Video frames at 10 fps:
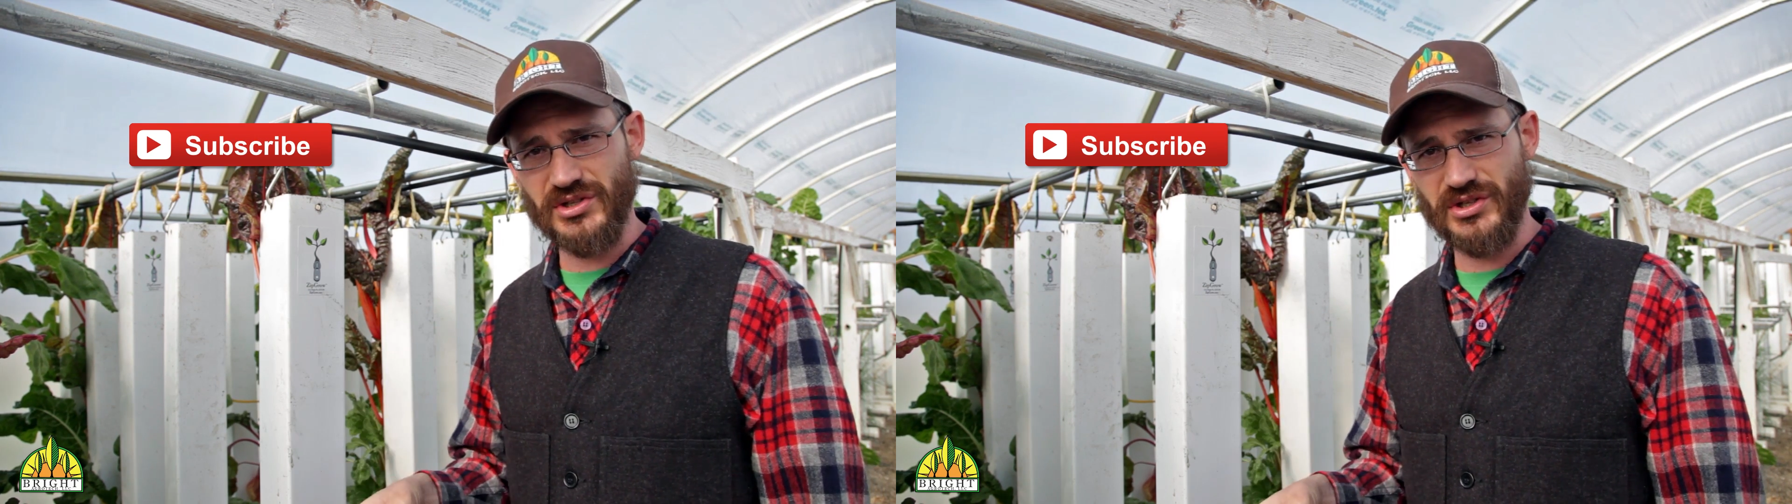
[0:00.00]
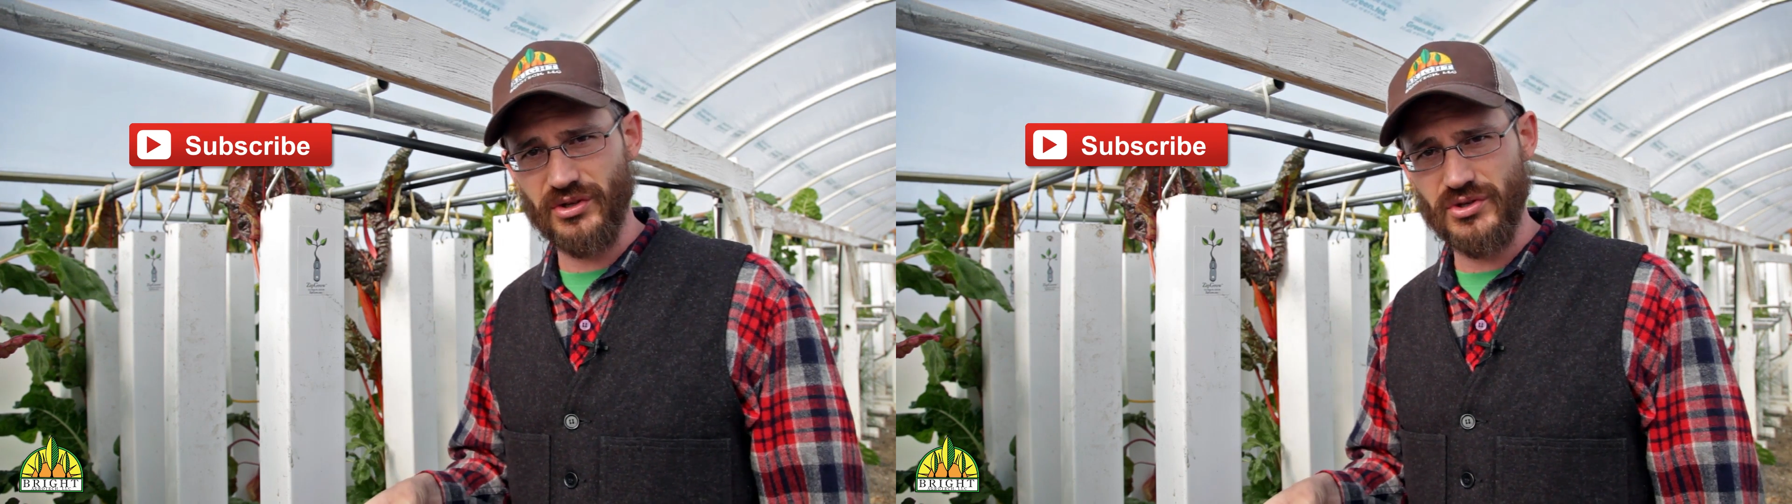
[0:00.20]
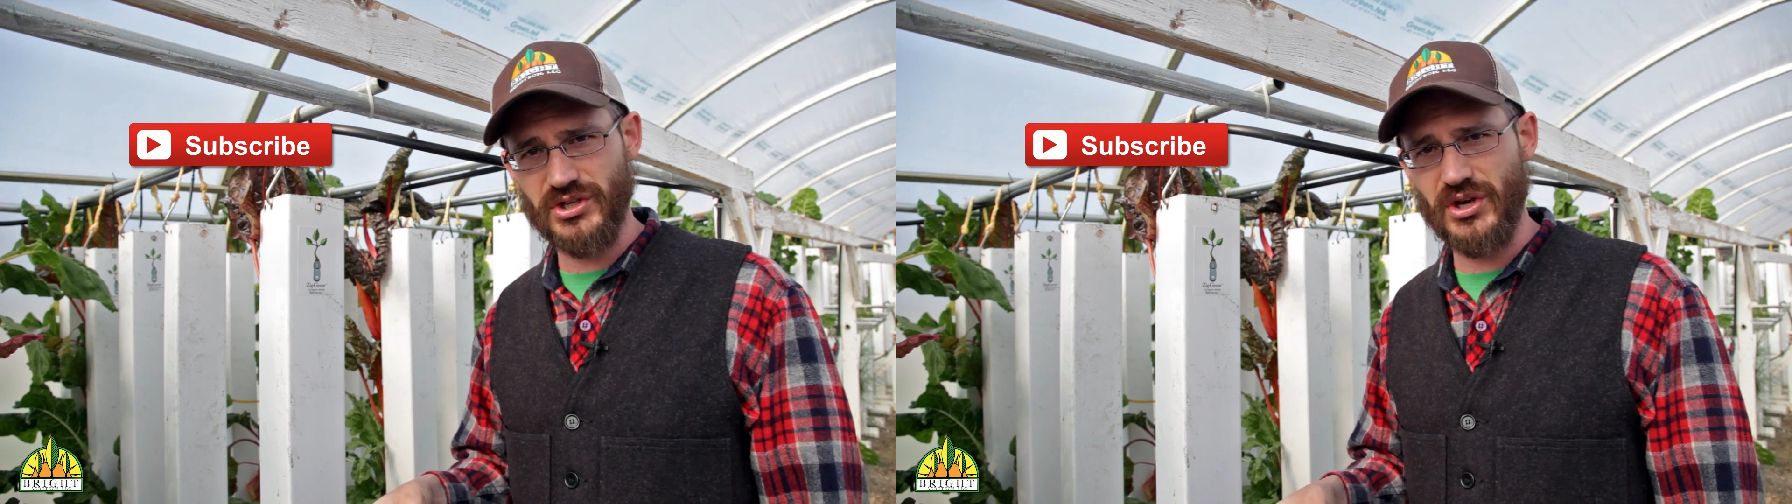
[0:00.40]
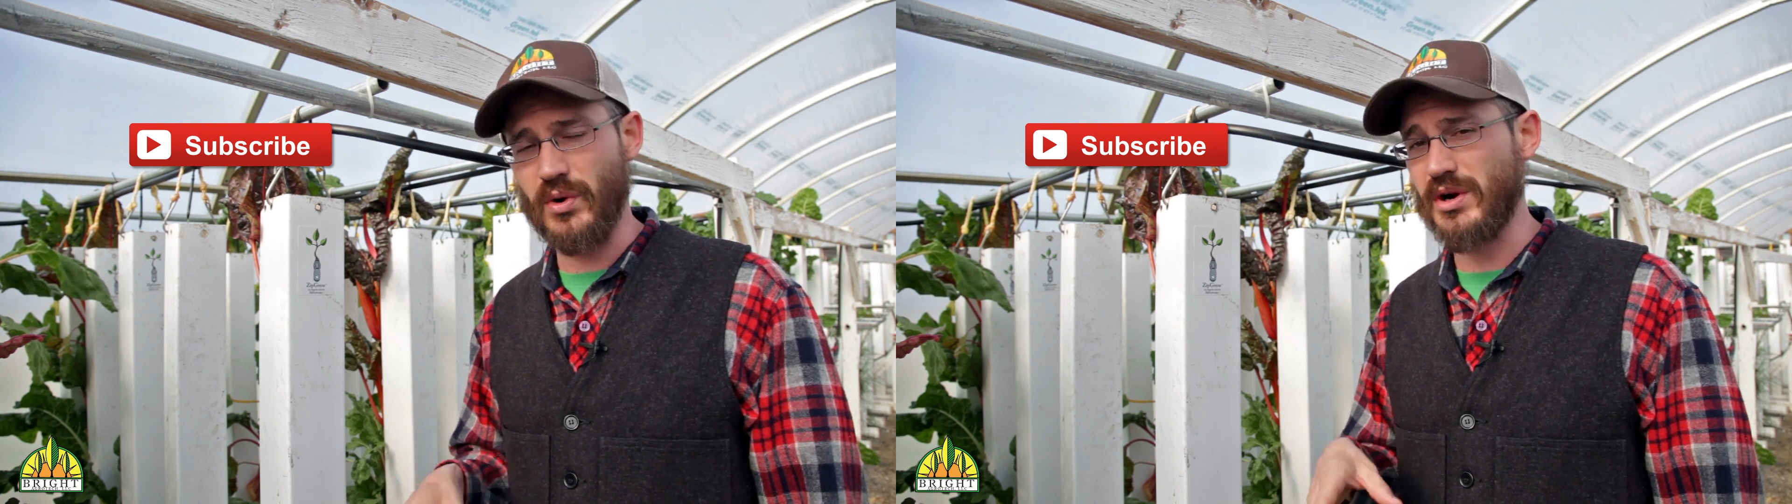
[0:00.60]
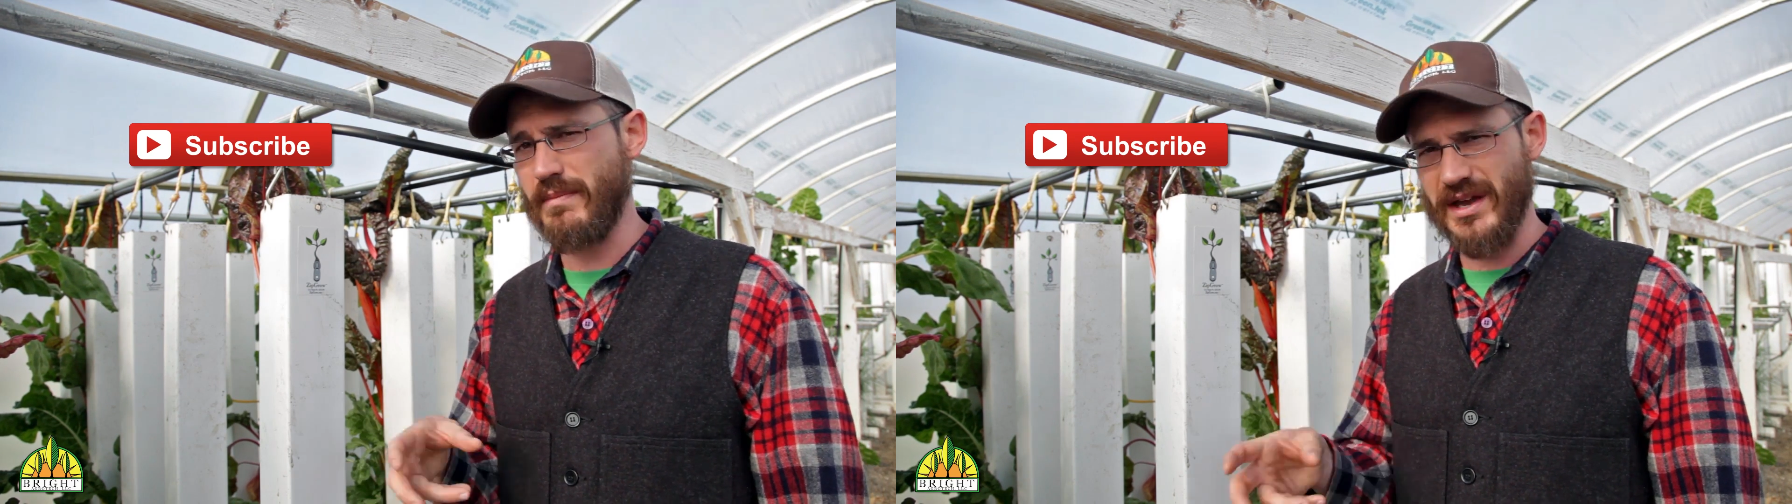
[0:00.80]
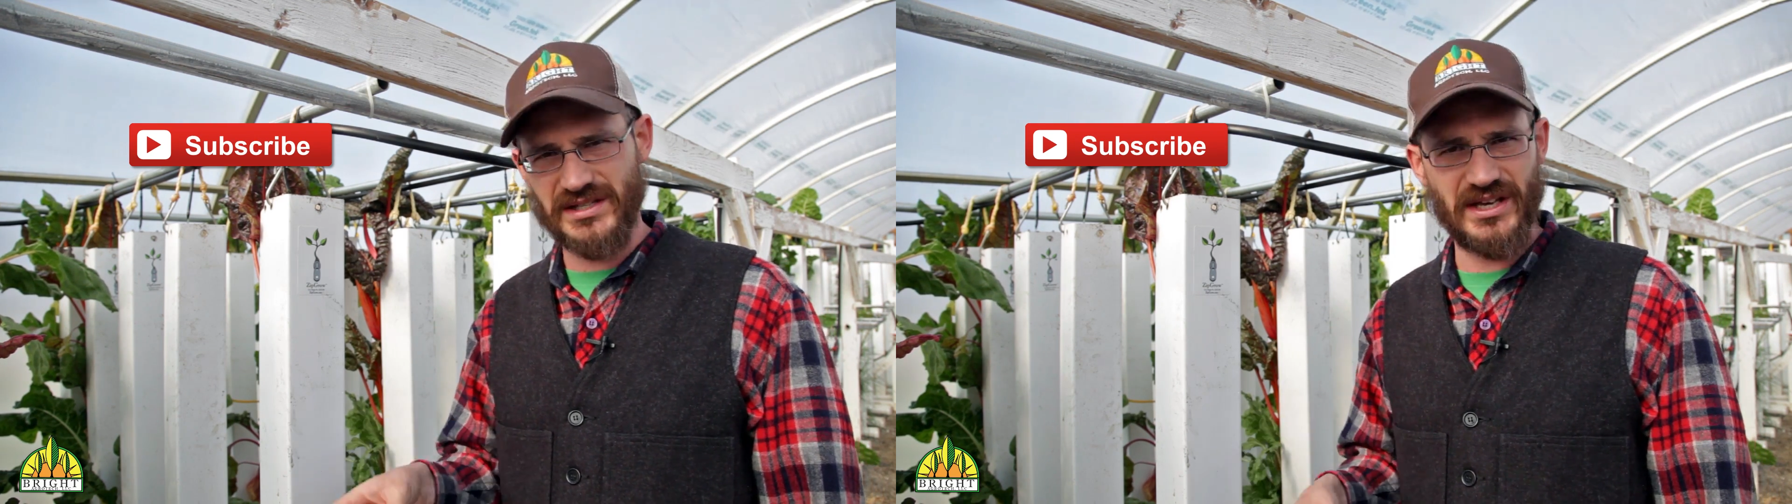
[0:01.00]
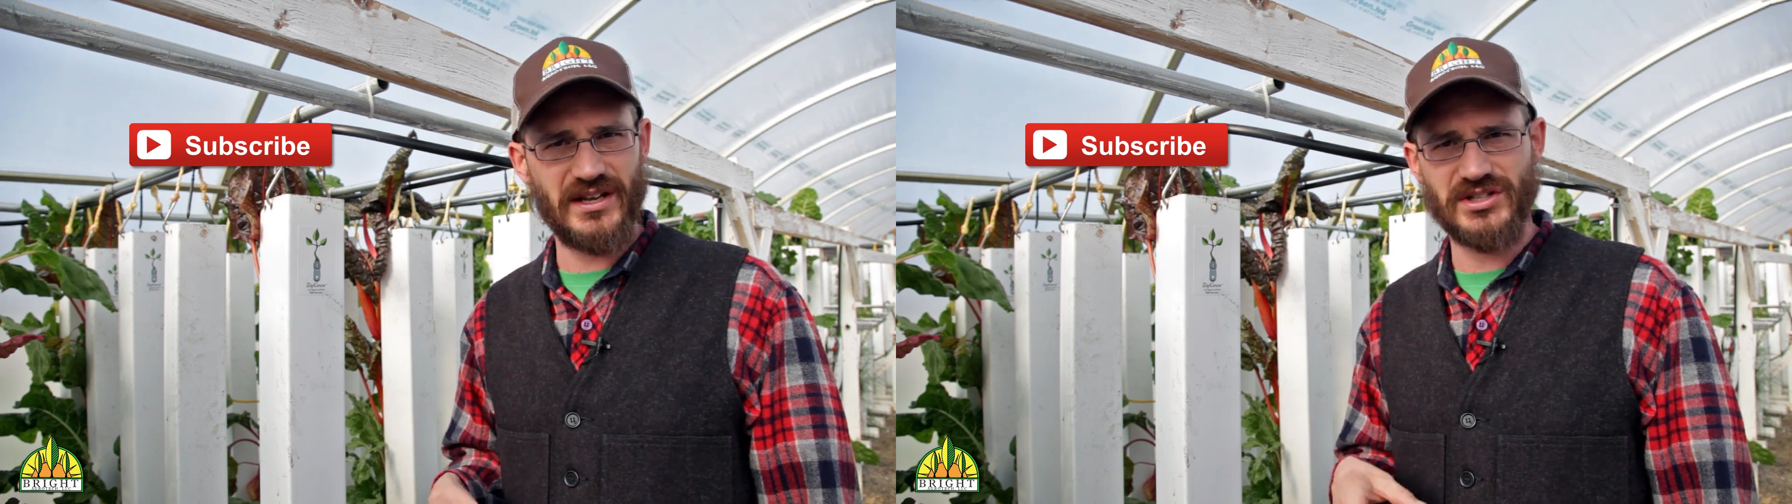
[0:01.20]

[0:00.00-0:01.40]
solution or to mix in a